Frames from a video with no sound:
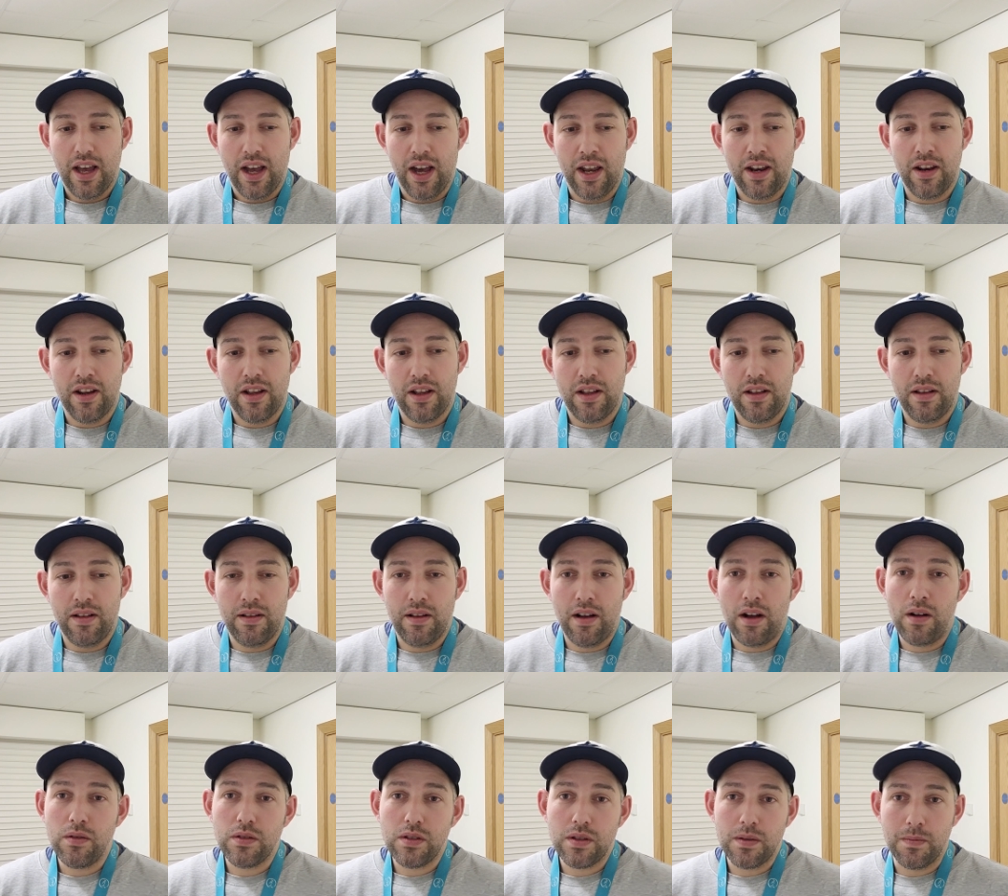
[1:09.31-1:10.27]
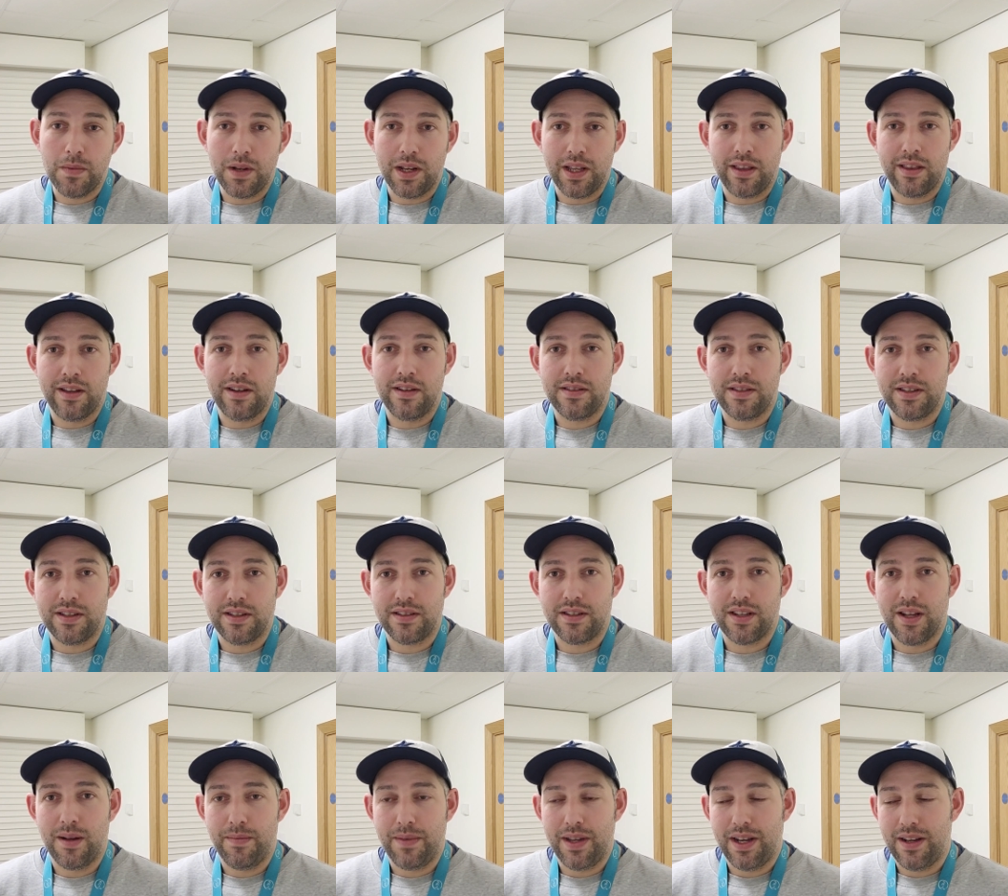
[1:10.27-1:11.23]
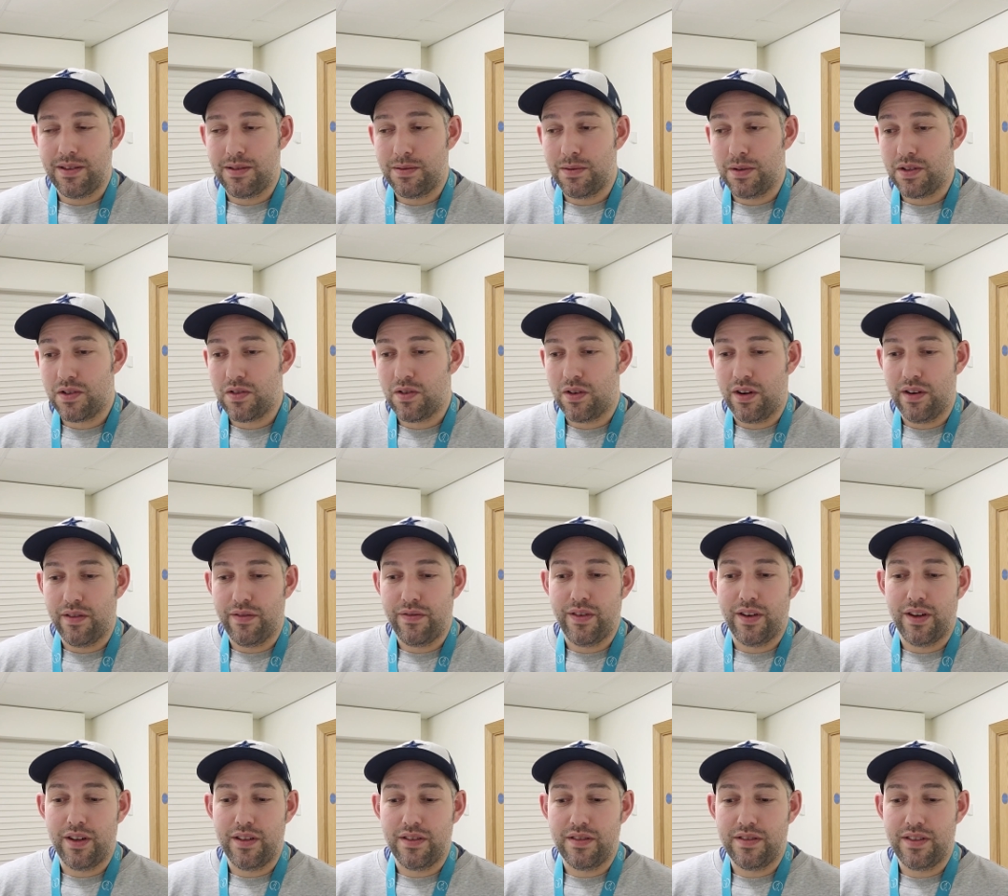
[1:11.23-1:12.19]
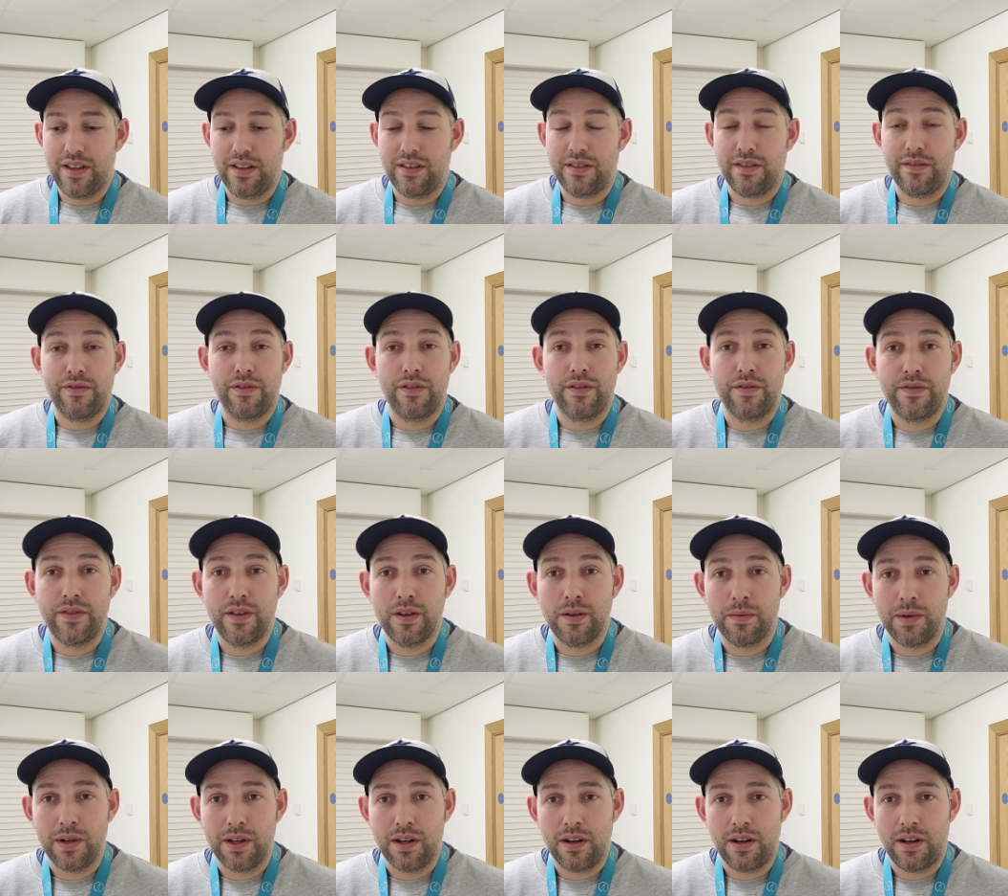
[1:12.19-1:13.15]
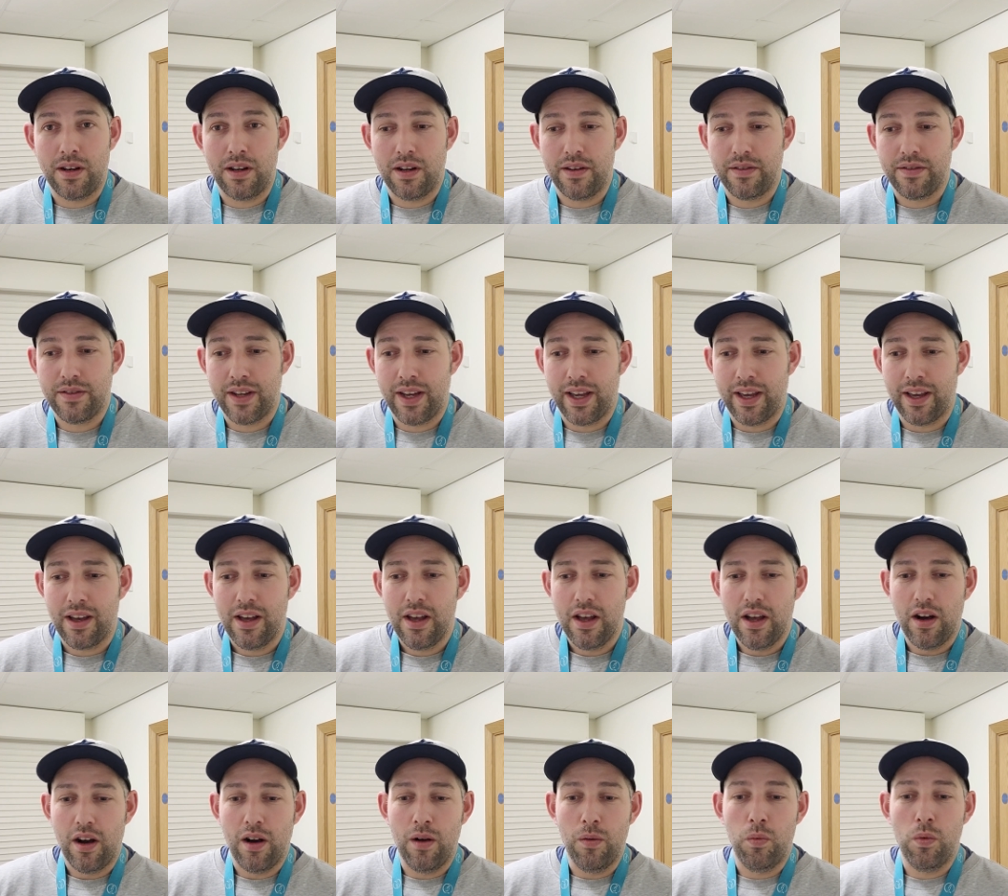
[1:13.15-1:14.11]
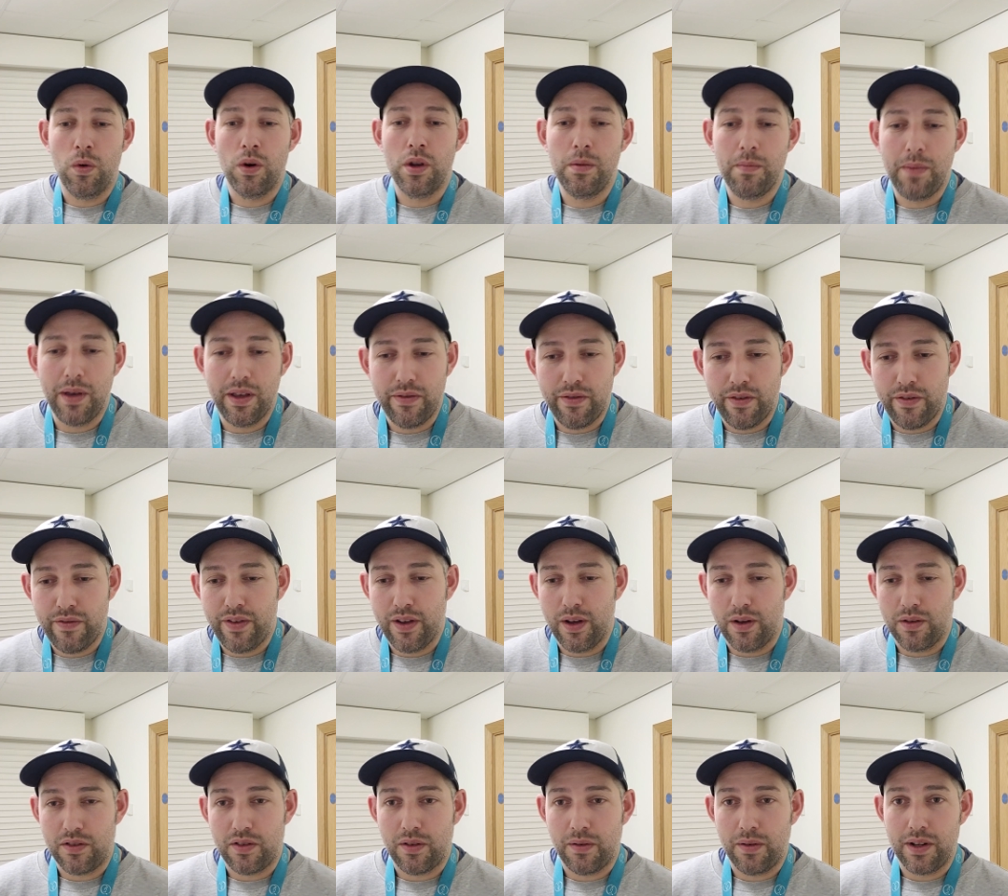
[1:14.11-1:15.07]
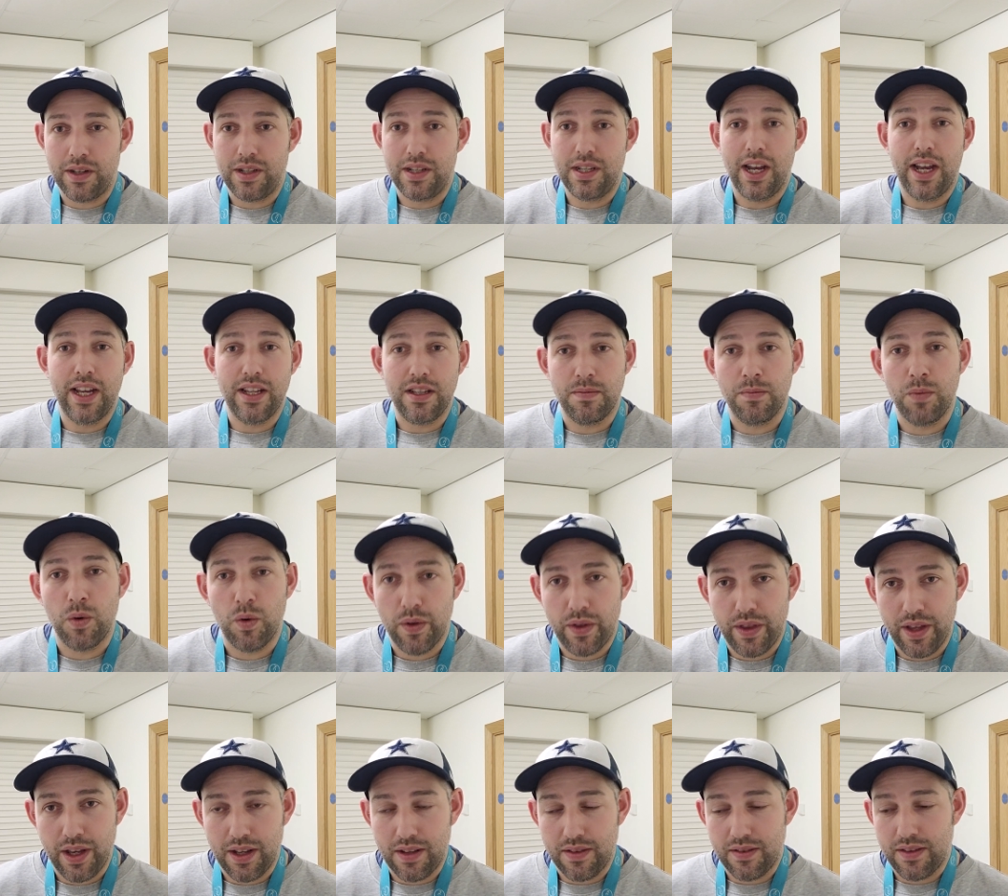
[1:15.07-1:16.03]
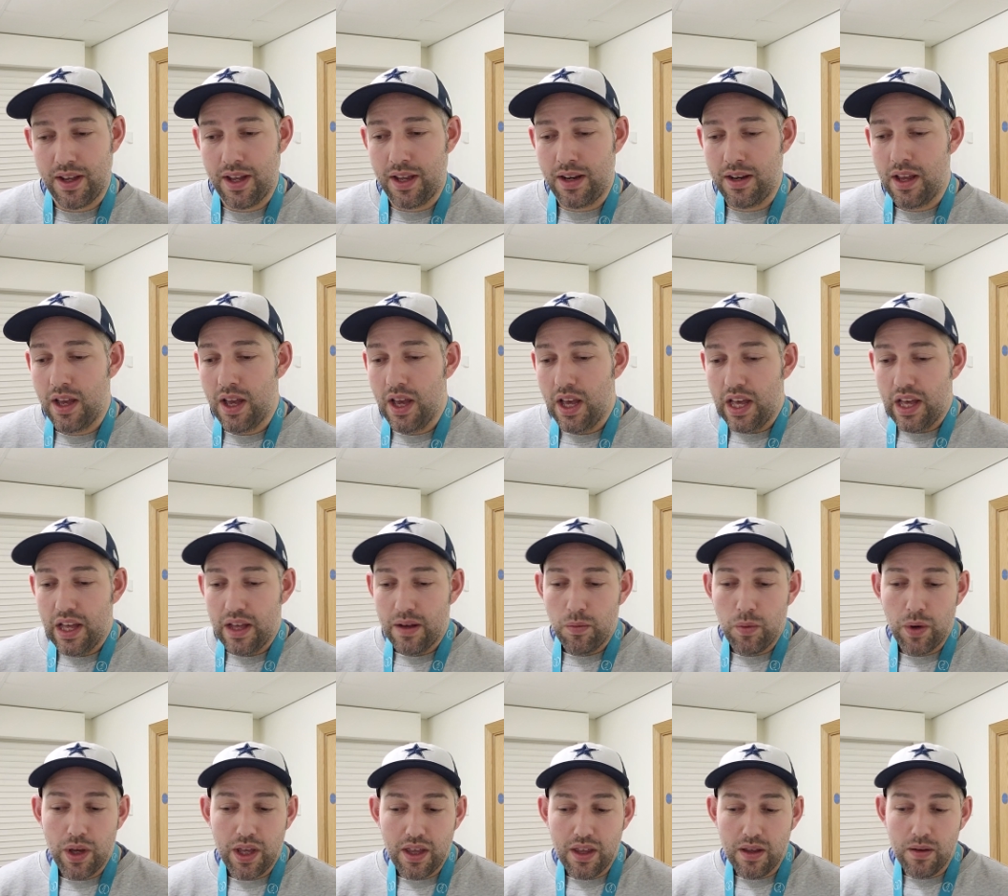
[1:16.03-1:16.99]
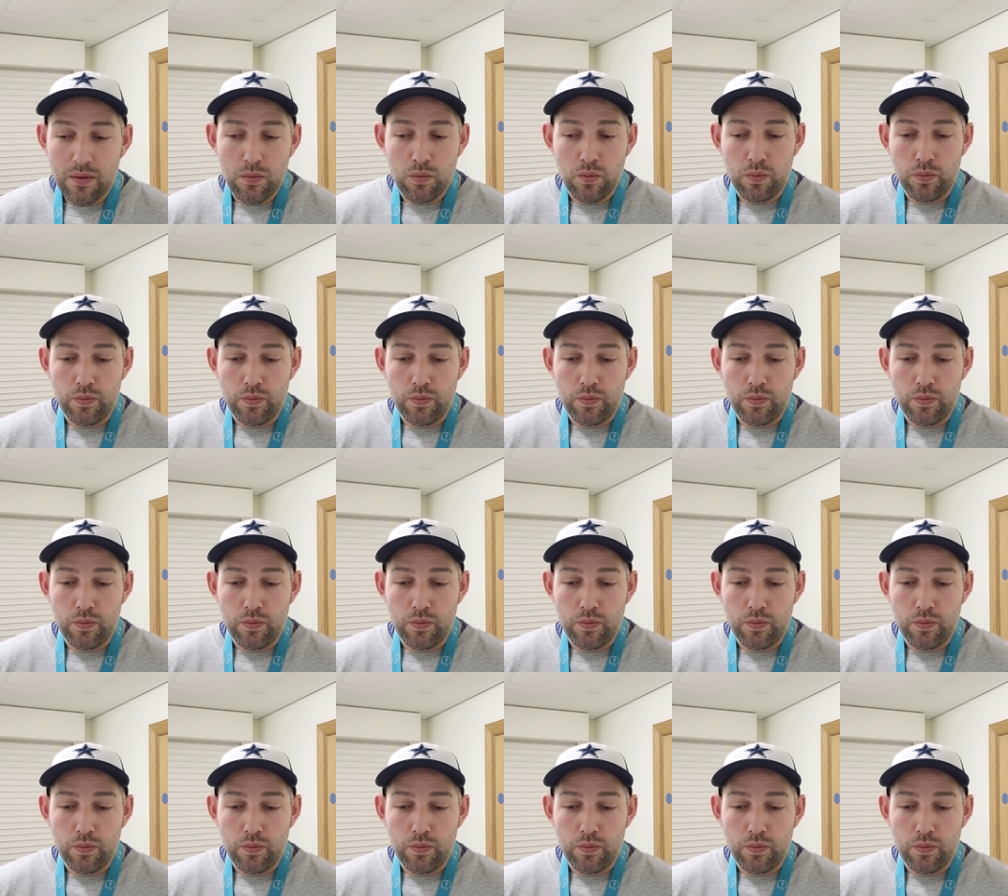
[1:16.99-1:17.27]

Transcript: And ultimately, those things come down to us trying to find a sense of fulfillment in our life, saying, I want to be fulfilled, so I chase more things. And we